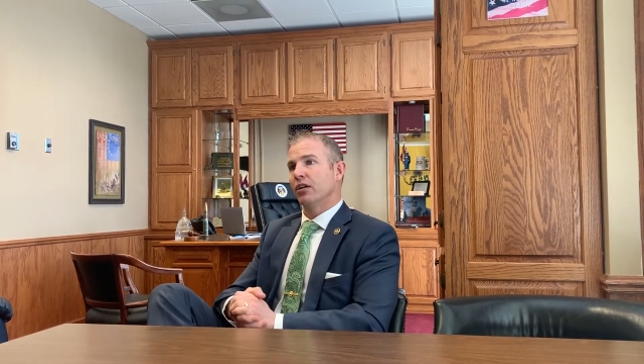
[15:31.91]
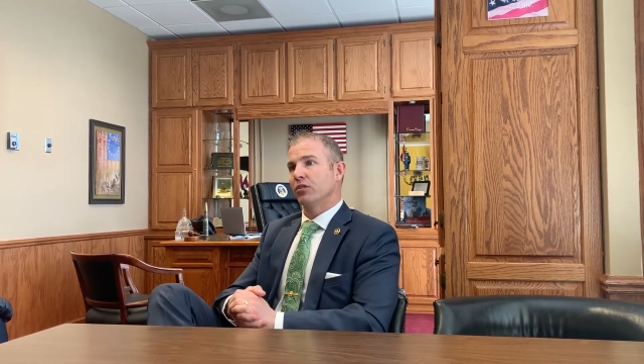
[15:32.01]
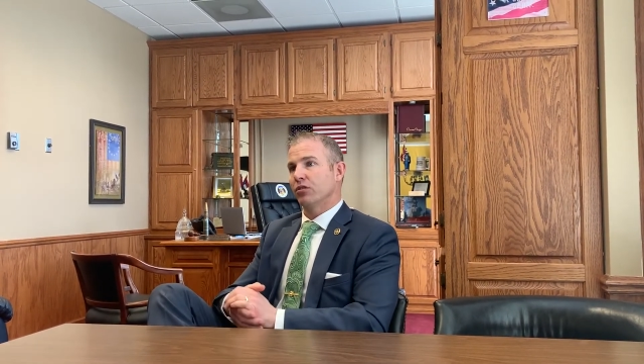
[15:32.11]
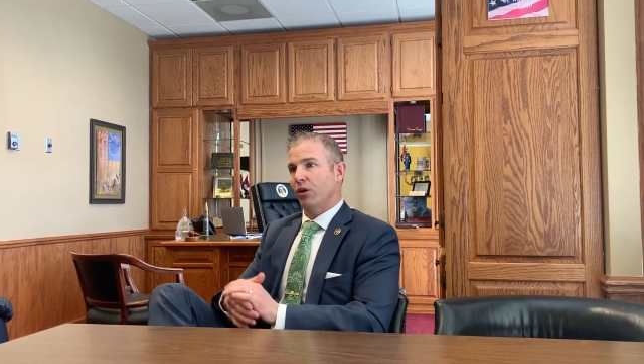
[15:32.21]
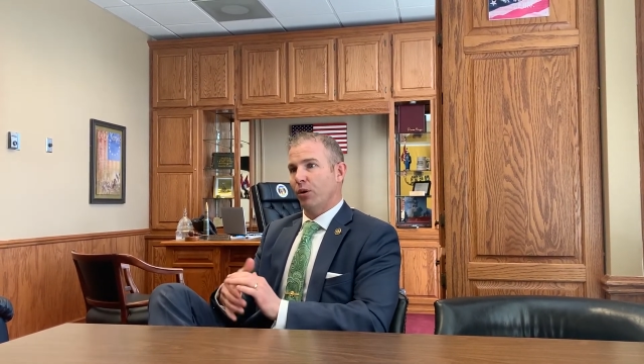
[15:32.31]

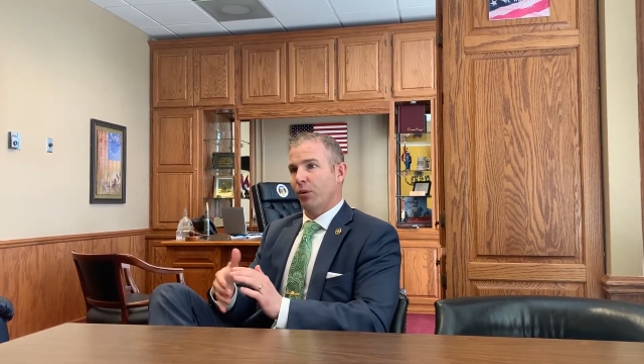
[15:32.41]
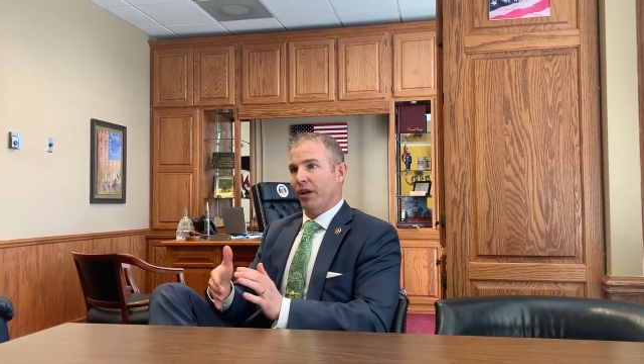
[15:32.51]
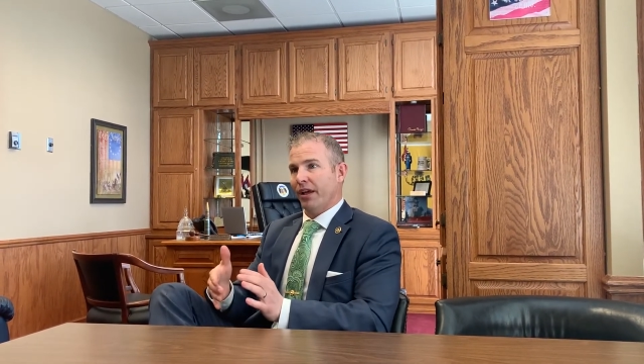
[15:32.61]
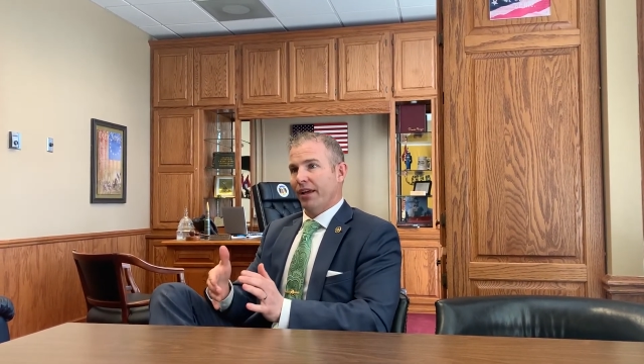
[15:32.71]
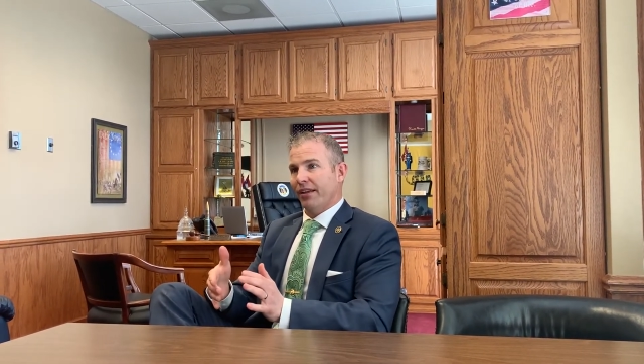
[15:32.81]

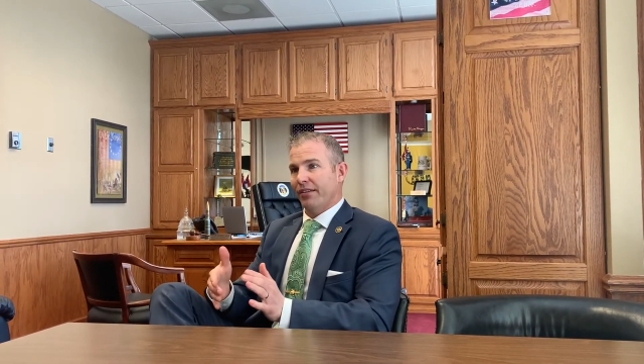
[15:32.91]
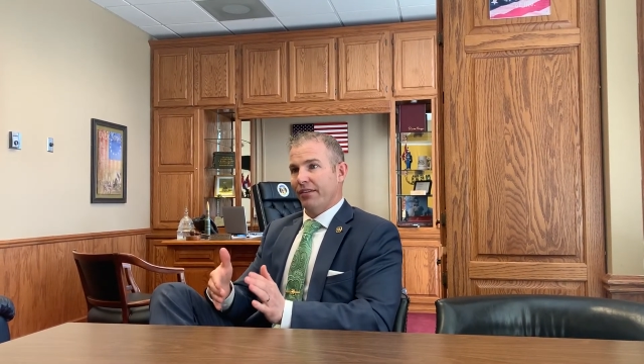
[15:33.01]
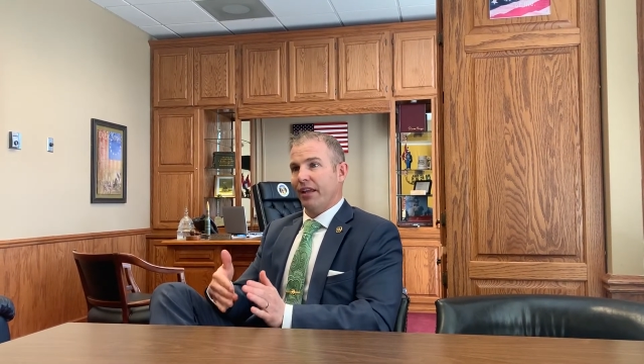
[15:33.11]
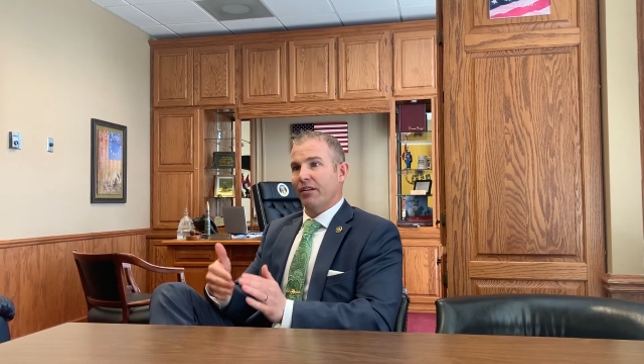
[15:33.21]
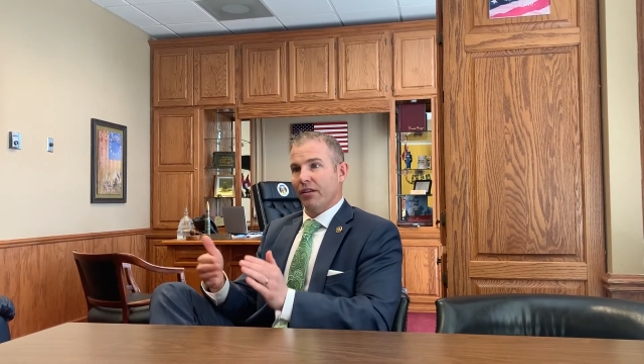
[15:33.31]
So
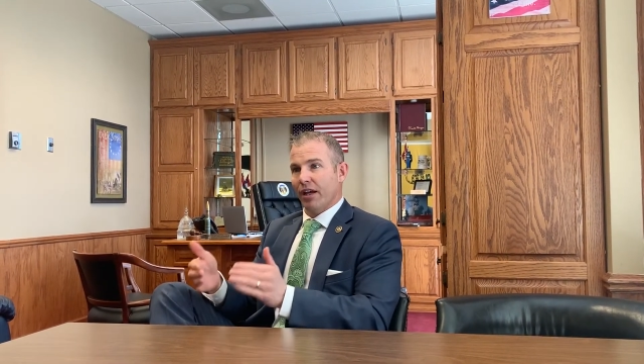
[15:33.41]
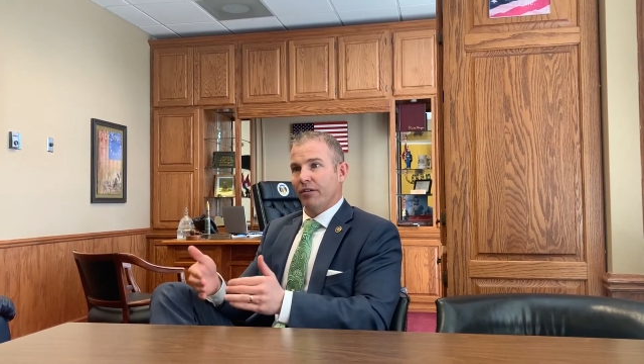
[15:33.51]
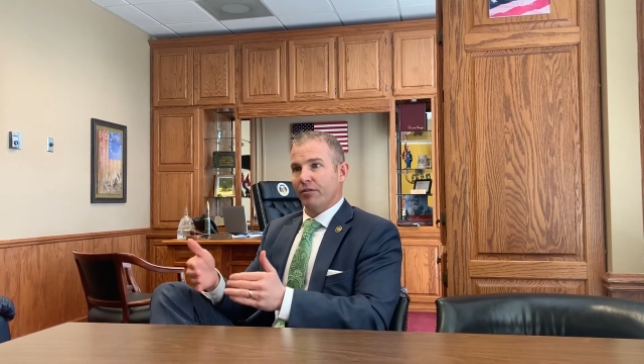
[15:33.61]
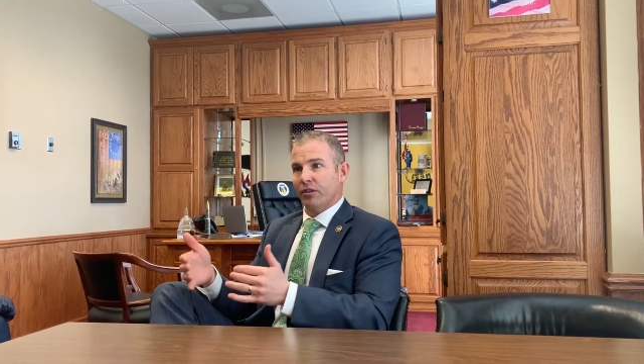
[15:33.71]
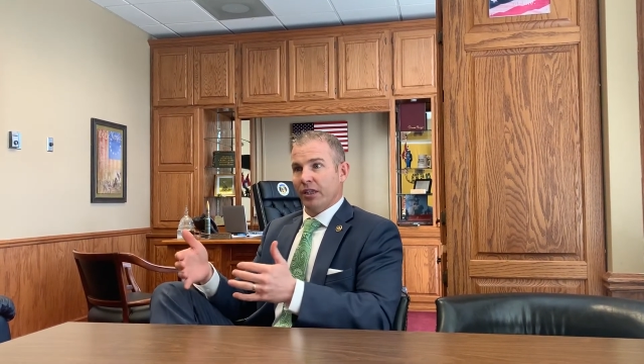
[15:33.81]
they
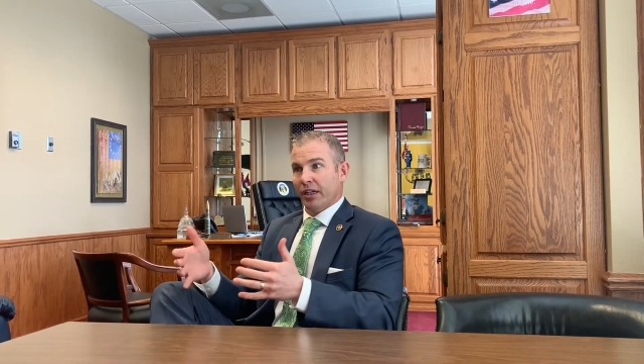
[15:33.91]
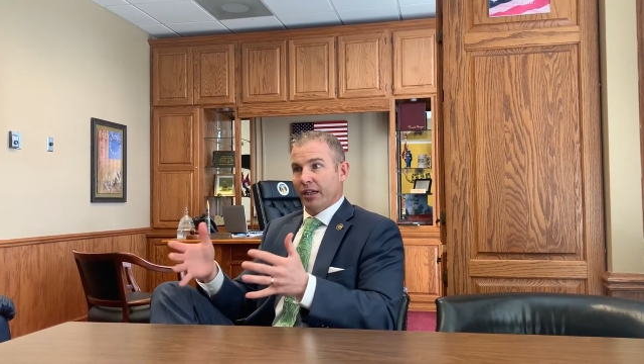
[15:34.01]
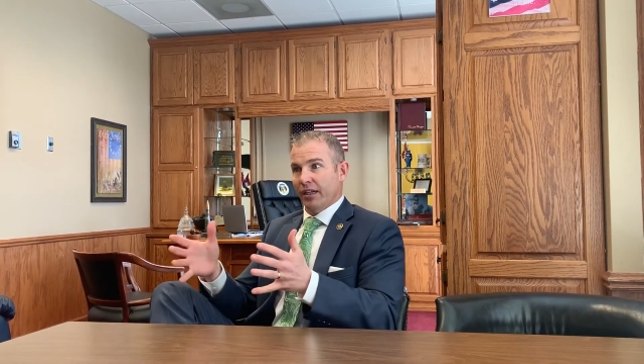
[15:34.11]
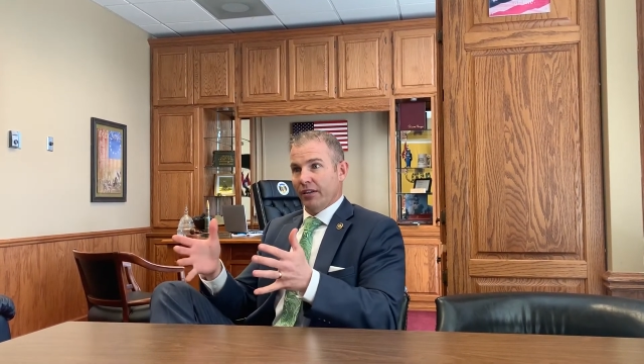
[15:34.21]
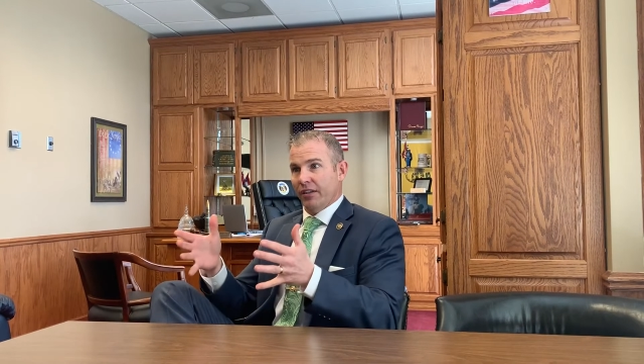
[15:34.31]
left
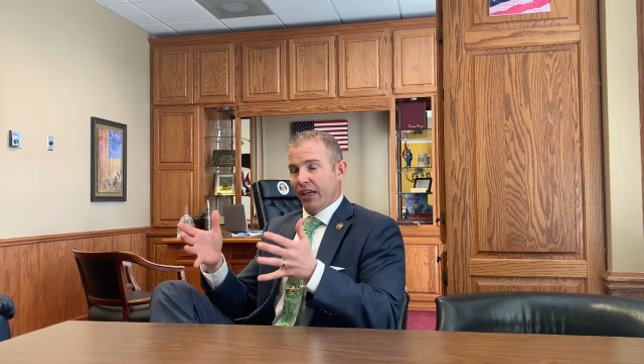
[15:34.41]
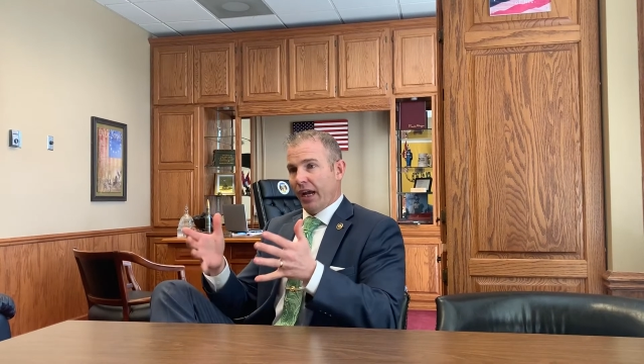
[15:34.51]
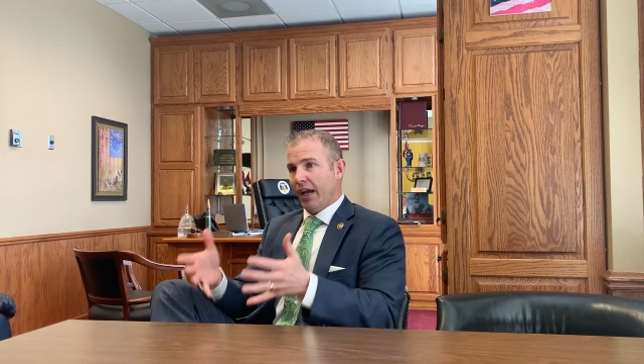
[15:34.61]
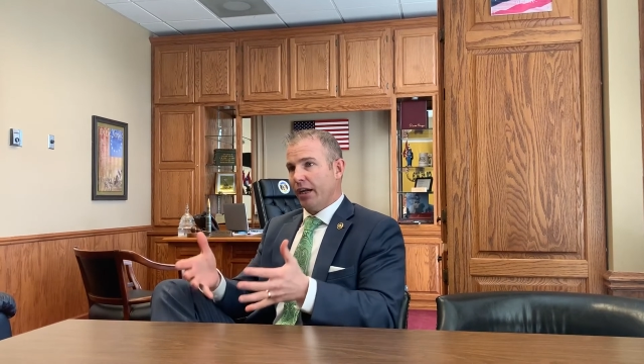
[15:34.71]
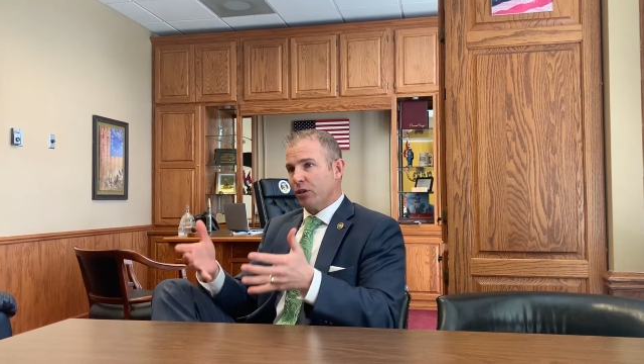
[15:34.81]
the
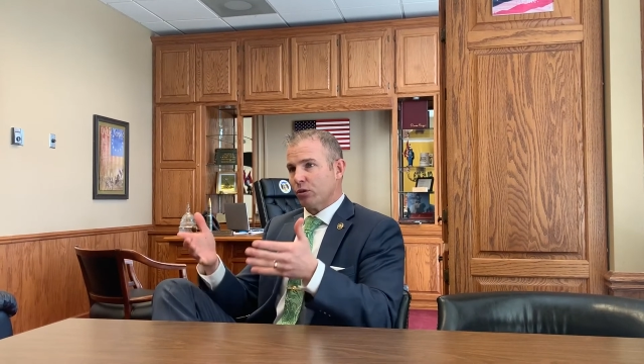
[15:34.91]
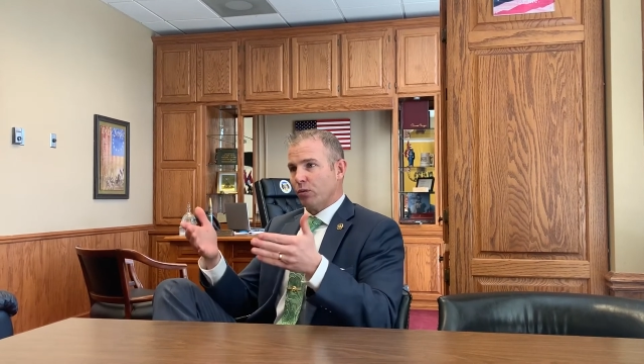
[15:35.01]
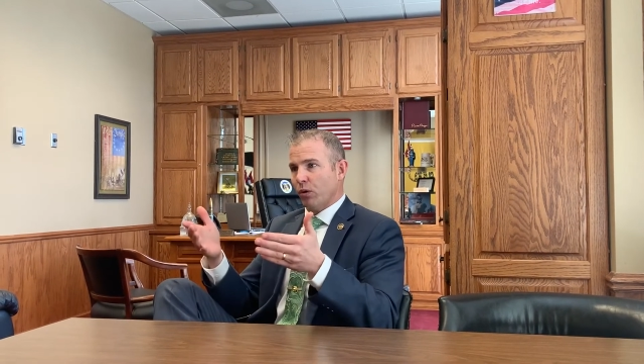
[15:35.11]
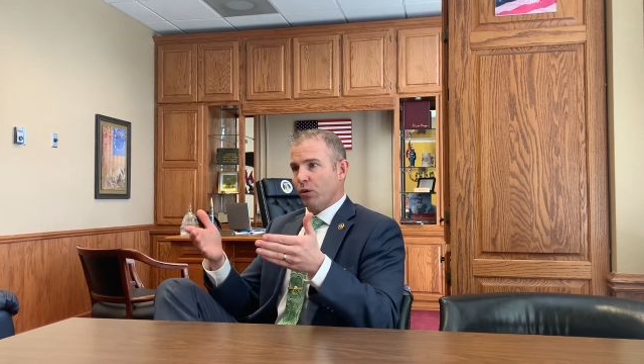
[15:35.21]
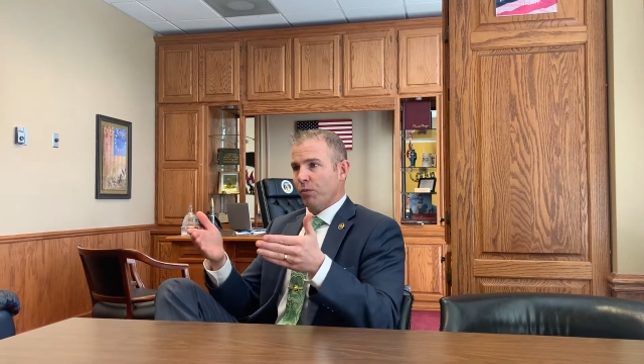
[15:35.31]

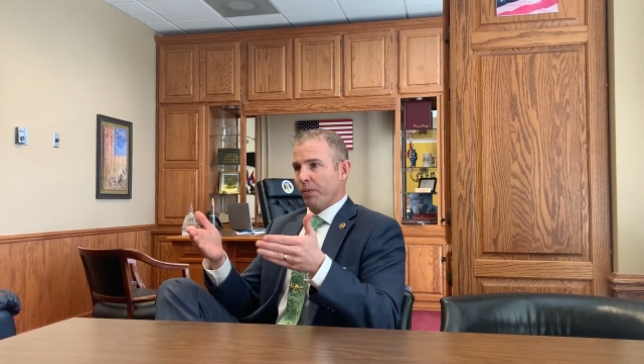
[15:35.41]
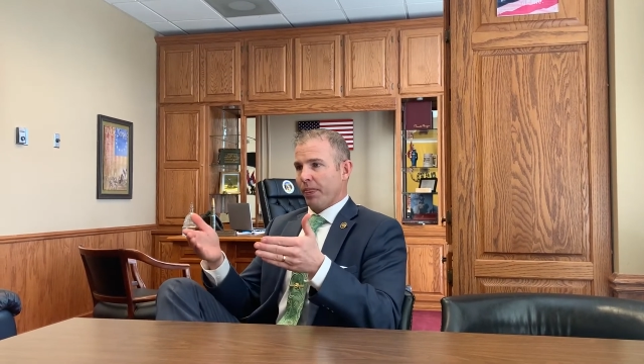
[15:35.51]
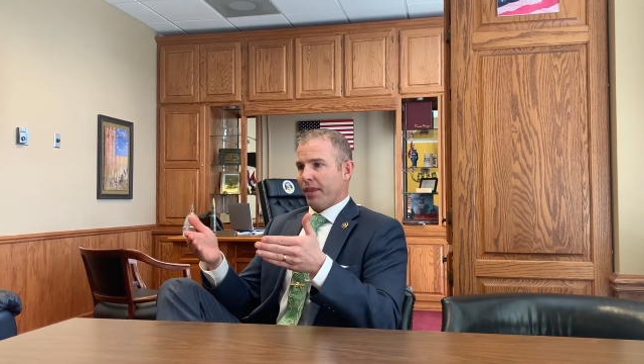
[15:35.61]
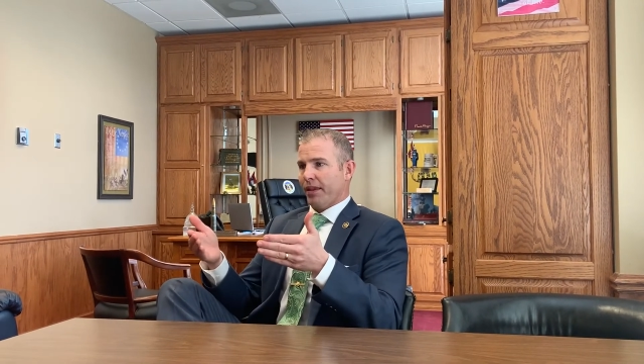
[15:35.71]
actual